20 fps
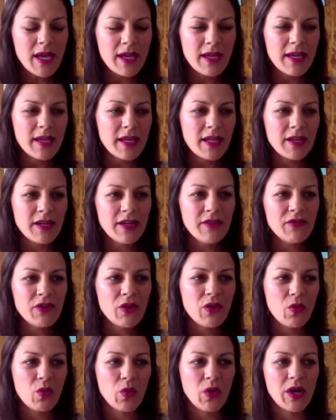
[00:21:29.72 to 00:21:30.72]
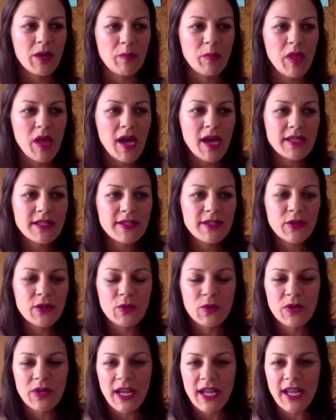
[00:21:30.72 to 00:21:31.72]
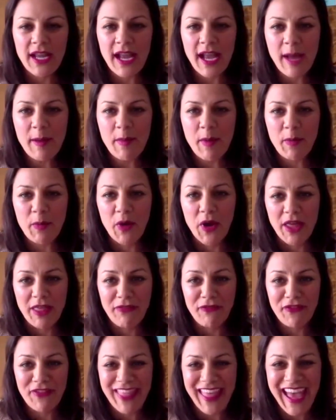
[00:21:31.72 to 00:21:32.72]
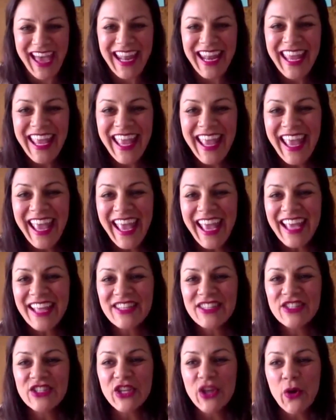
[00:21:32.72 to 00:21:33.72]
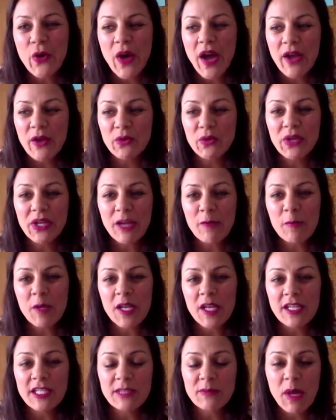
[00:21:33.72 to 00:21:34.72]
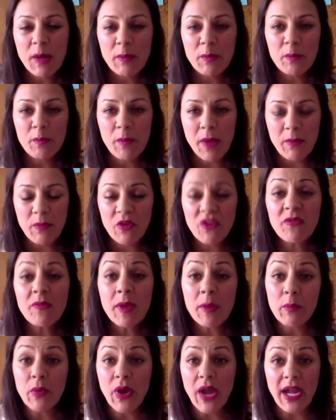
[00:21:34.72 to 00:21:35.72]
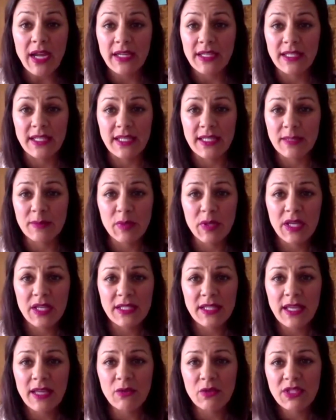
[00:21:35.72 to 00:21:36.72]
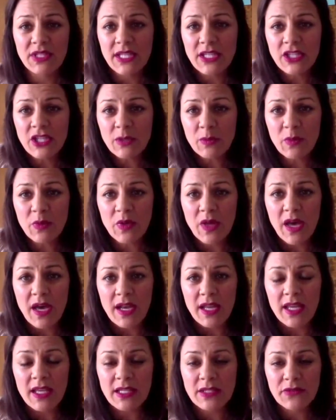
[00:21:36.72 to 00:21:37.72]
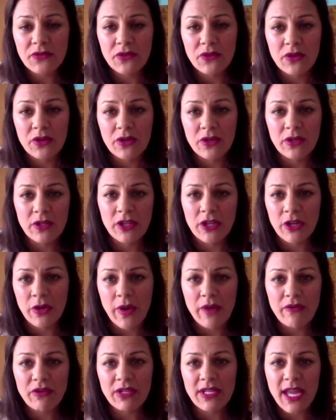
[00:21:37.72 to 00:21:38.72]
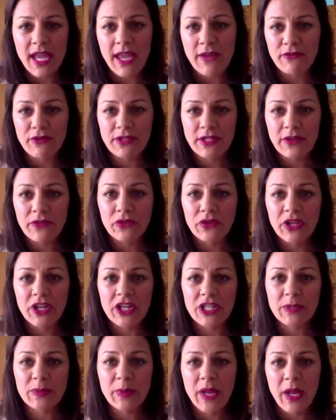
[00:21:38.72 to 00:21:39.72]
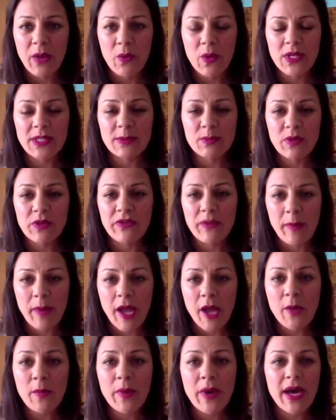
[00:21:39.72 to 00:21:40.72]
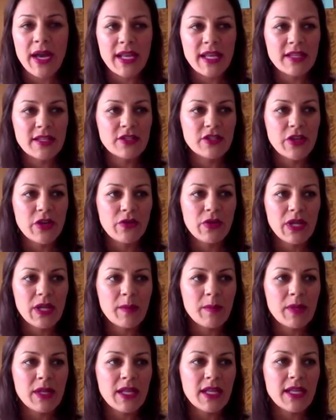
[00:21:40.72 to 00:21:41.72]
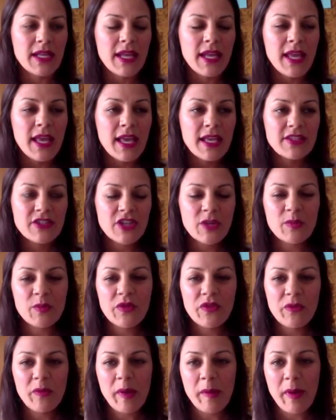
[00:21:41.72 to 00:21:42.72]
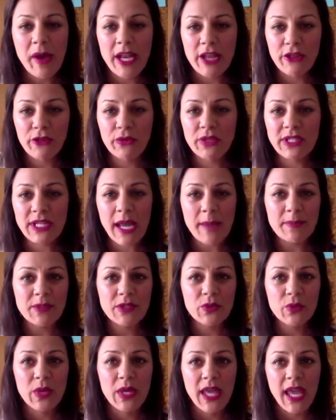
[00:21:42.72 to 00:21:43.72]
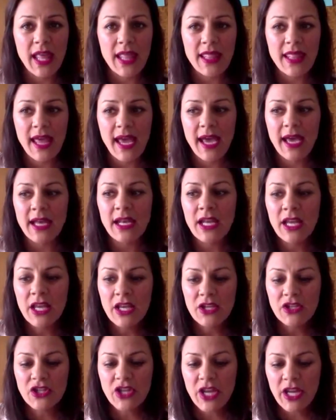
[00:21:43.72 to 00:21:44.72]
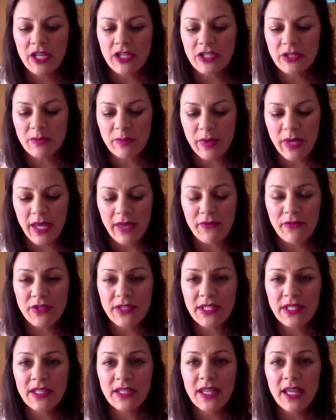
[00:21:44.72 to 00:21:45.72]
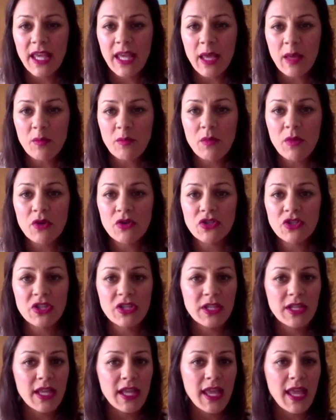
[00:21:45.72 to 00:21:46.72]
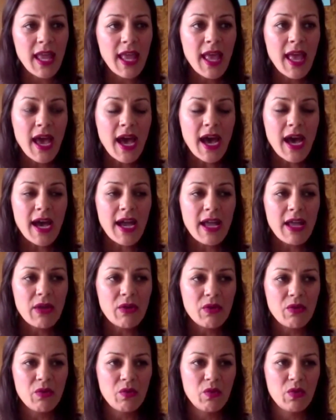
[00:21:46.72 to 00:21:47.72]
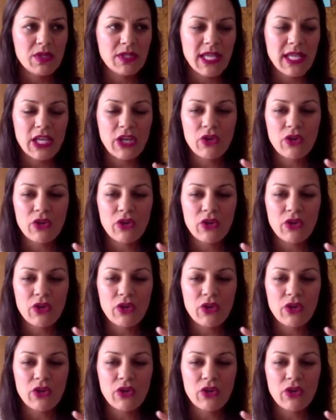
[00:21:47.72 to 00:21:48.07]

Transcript: I don't even know the word. Blah is the only word I can come up with for that. And so I recommitted to my movement practice, because I was teaching Pilates for, every day for several years, but I wasn't moving my own body. And so I recommitted, started moving my body 3 times a week. And that changed me physically, emotionally. I was like,